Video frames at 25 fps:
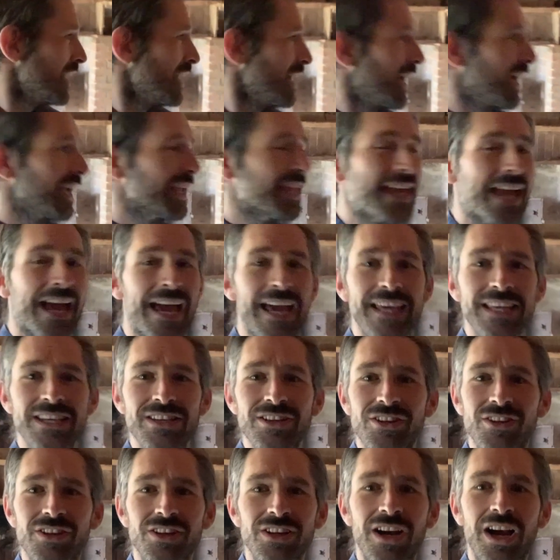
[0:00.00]
Again,
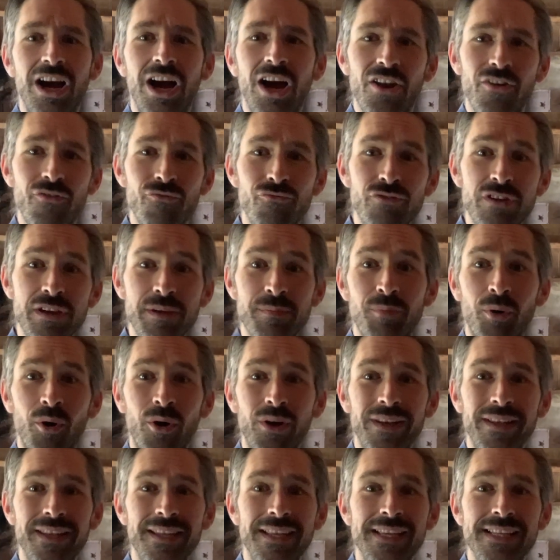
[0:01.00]
you could kind of
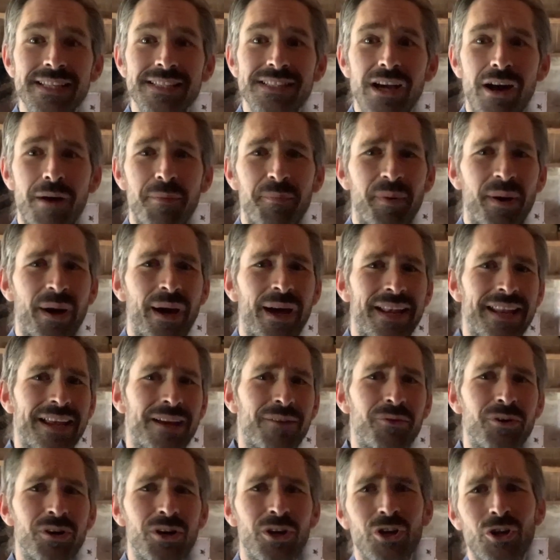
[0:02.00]
repoint these up and it
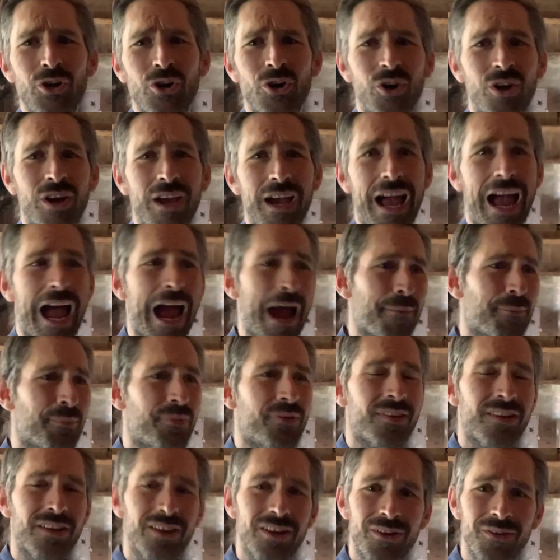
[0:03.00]
would look
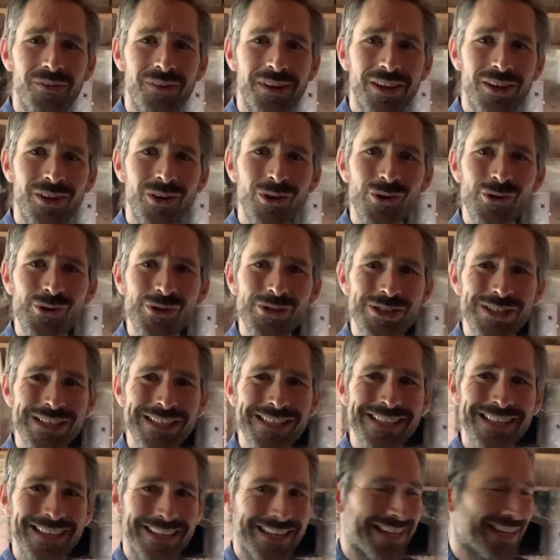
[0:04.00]
absolutely
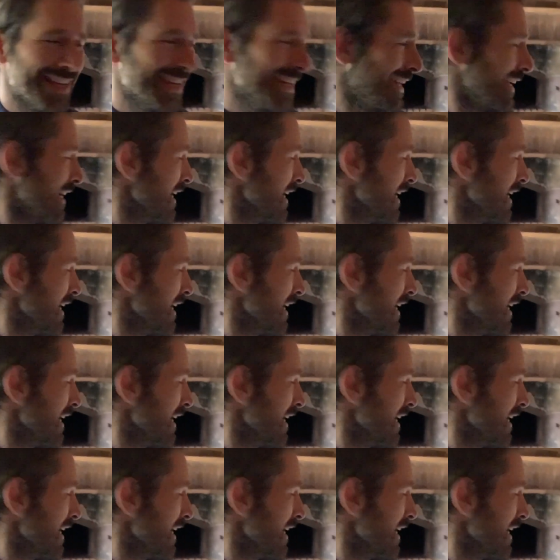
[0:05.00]
gorgeous in here.